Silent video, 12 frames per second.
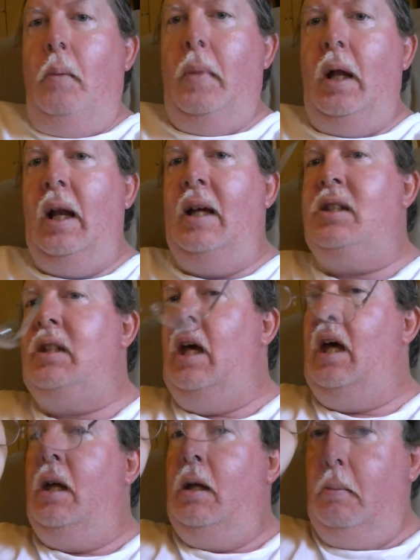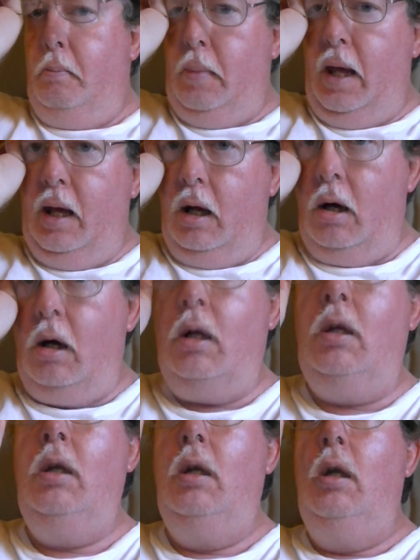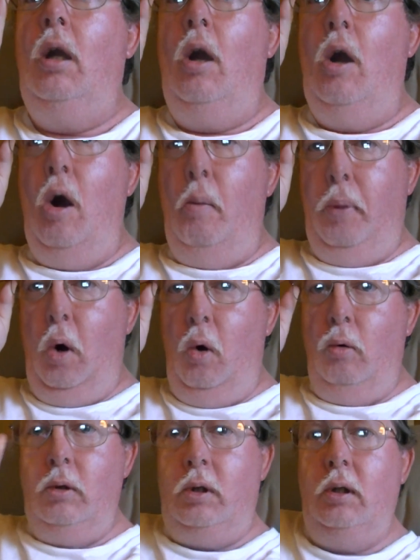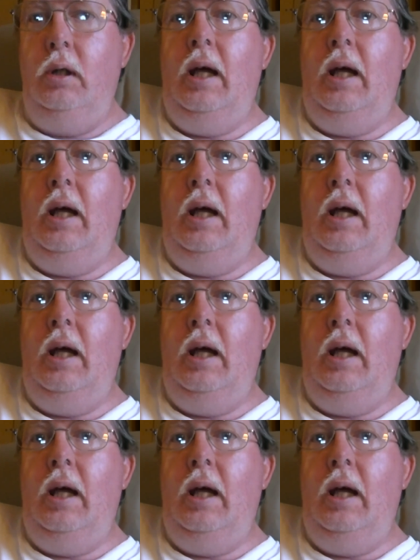Melissa Mayer Hobolt.